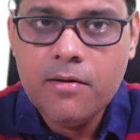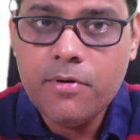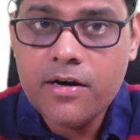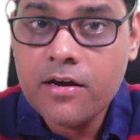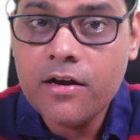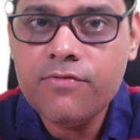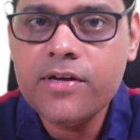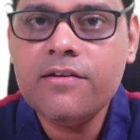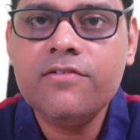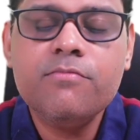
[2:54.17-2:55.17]
But
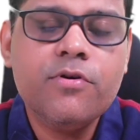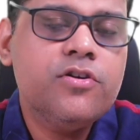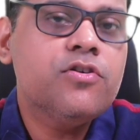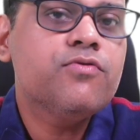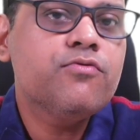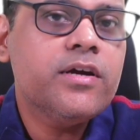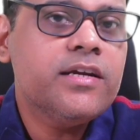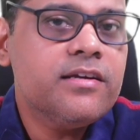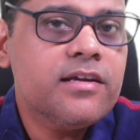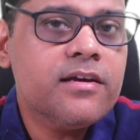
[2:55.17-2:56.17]
configuration point of view, a
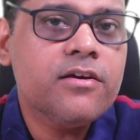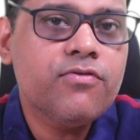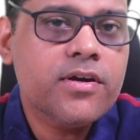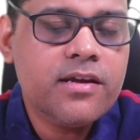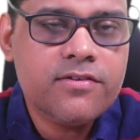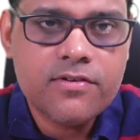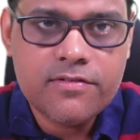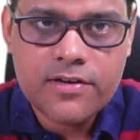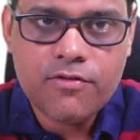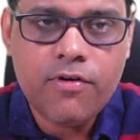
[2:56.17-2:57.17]
detailed configuration
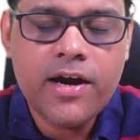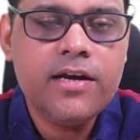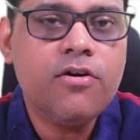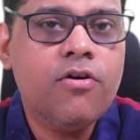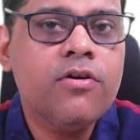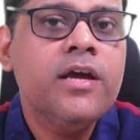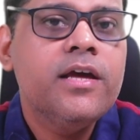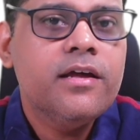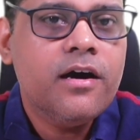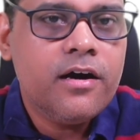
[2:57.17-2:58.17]
is required or
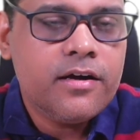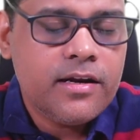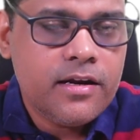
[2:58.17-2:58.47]
uh,